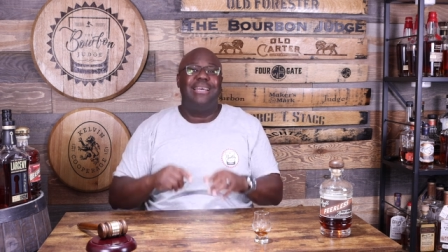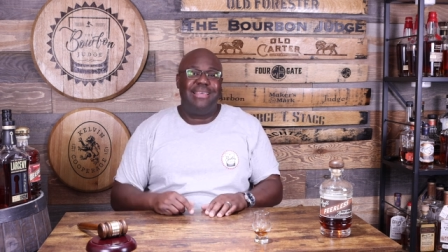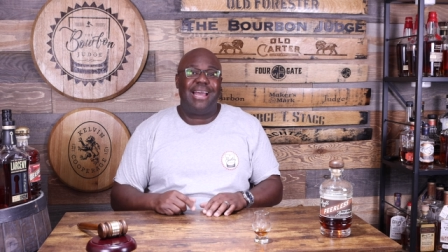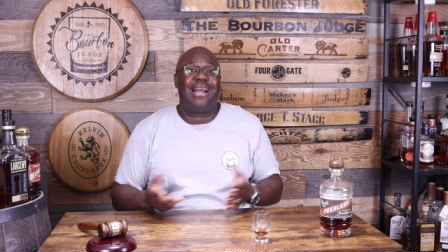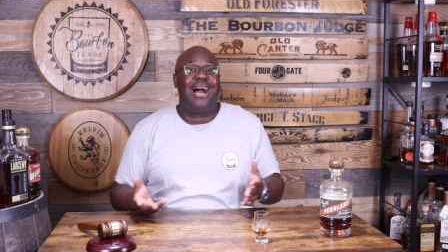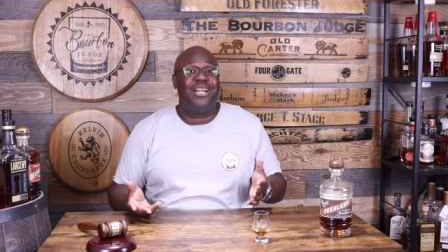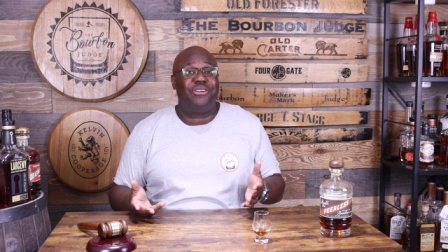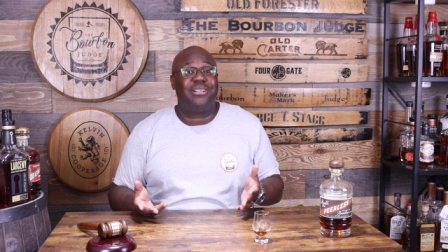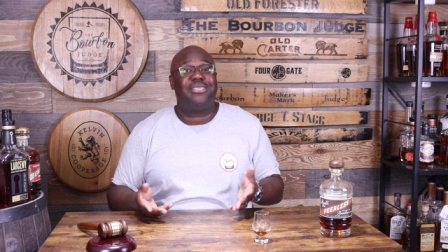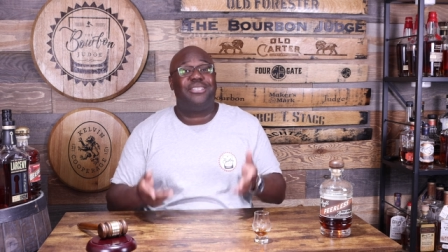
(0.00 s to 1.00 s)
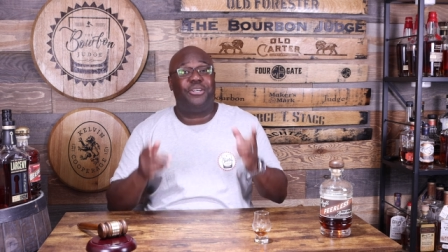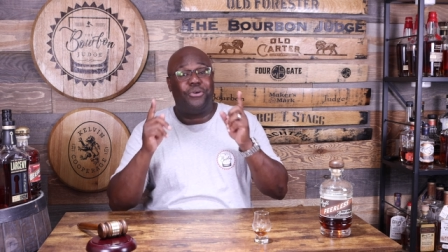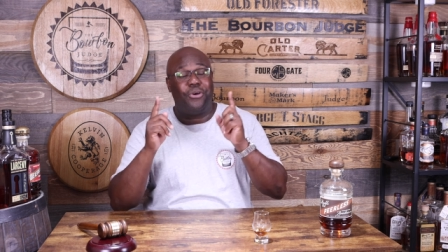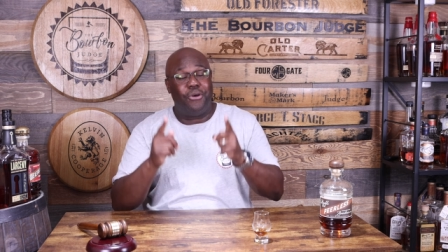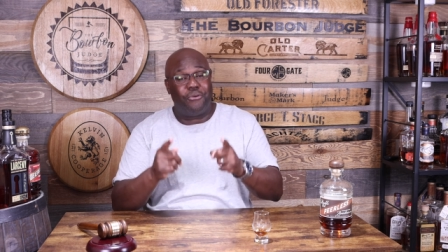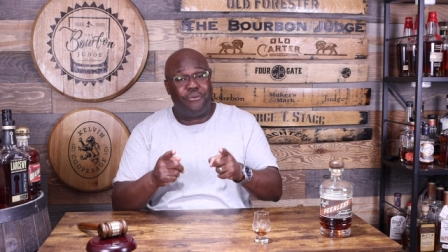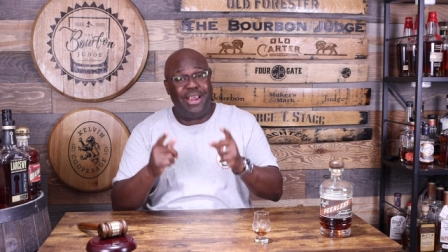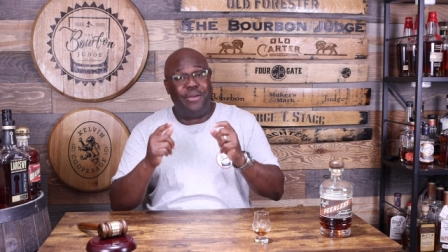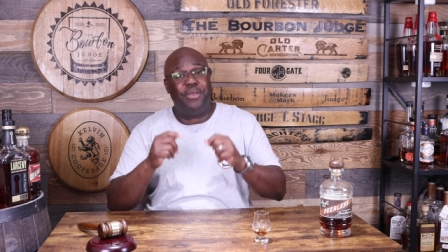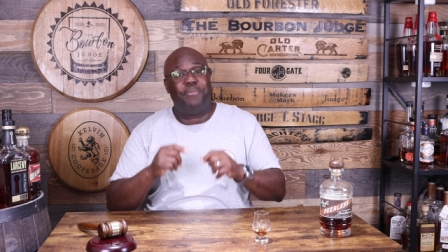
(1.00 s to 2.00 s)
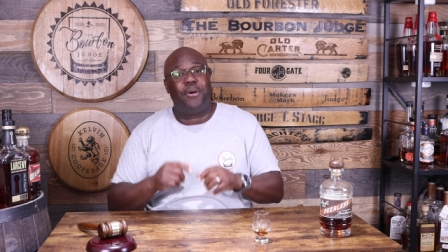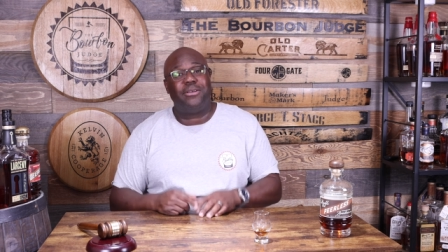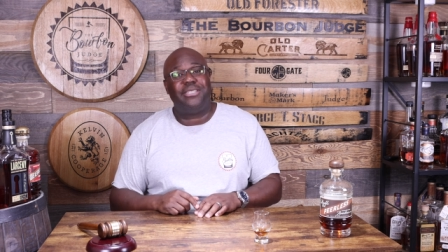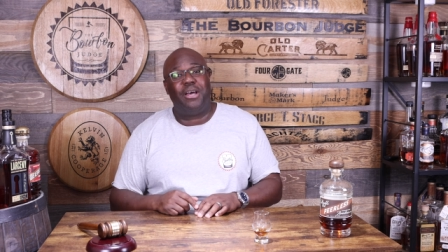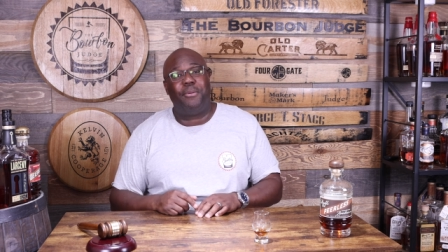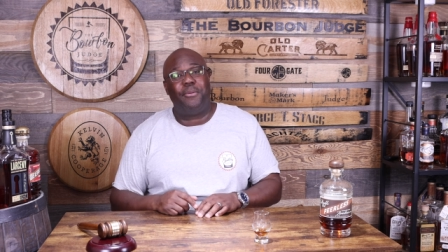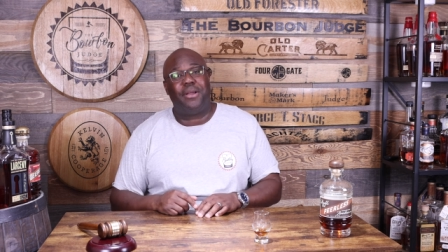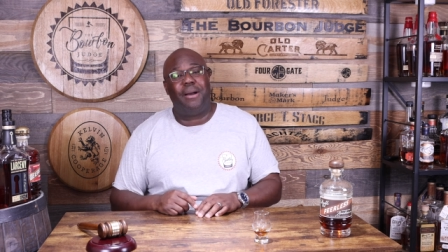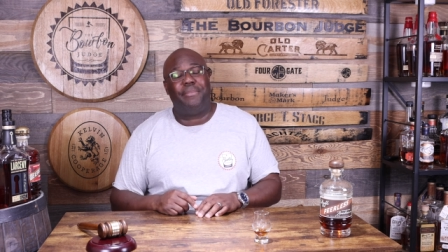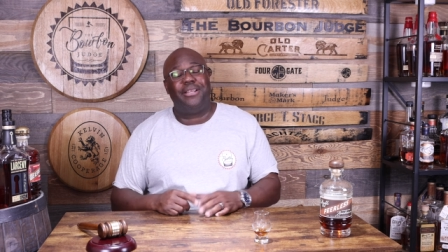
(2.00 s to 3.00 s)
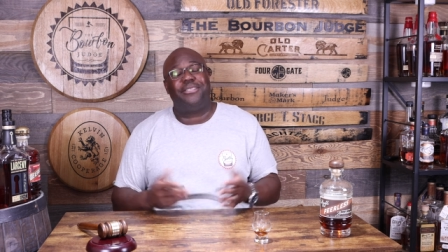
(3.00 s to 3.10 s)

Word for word: that contract distill right with Bardstown Bourbon Company.